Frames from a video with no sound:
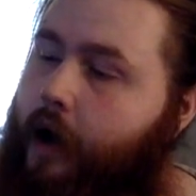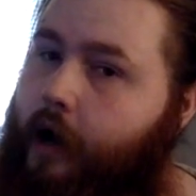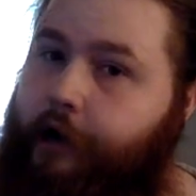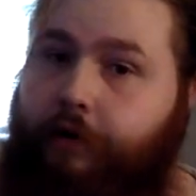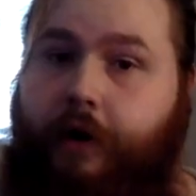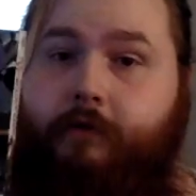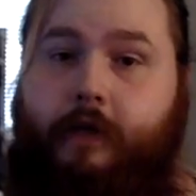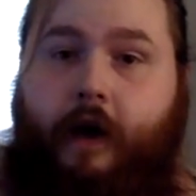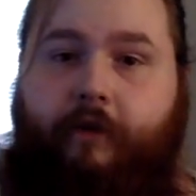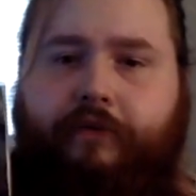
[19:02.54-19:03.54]
No Guns
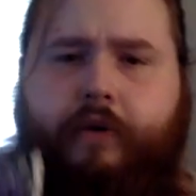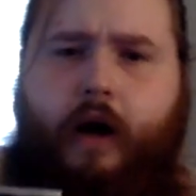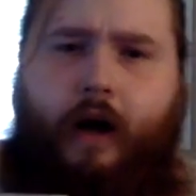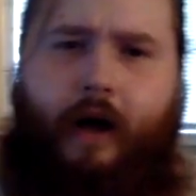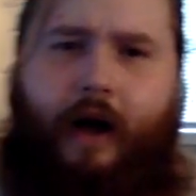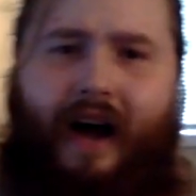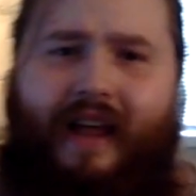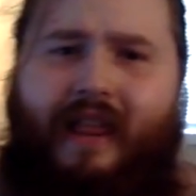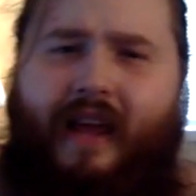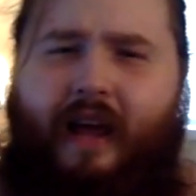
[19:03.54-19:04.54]
Life, I
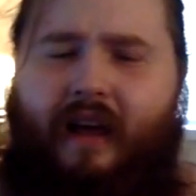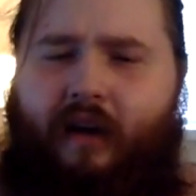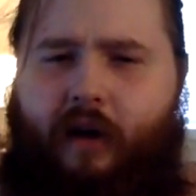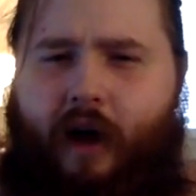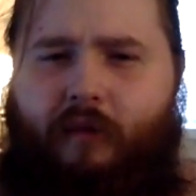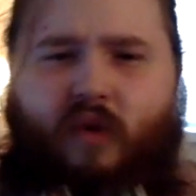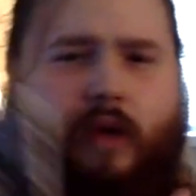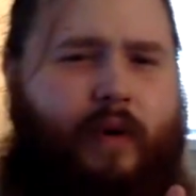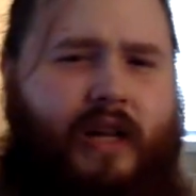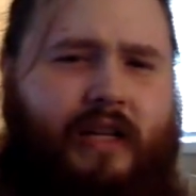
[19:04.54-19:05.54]
think I
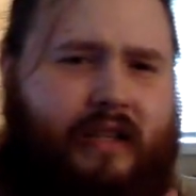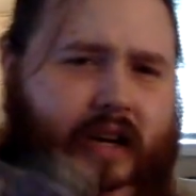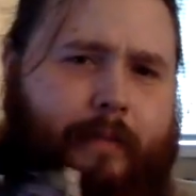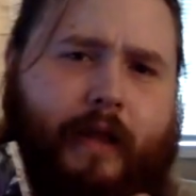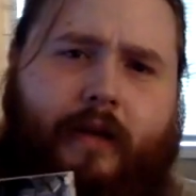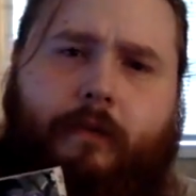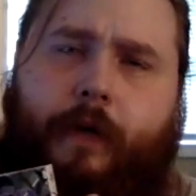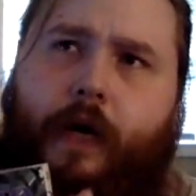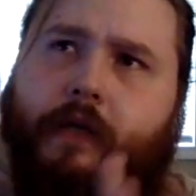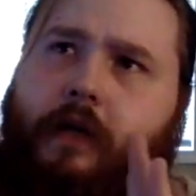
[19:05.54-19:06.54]
really wanted to talk about this
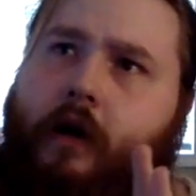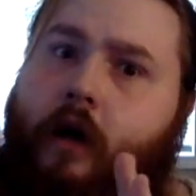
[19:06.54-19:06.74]
because